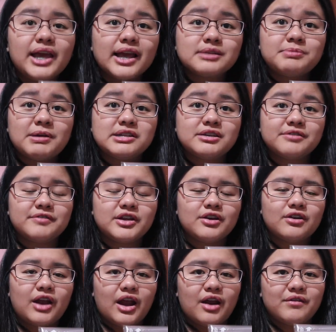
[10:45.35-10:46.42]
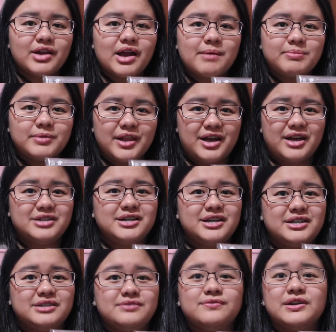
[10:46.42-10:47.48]
expensive in her area, plus
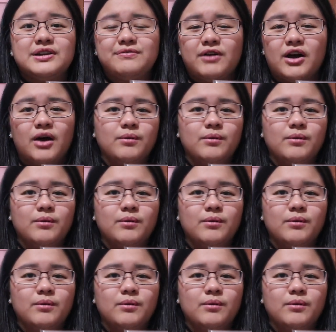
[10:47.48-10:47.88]
it is pretty far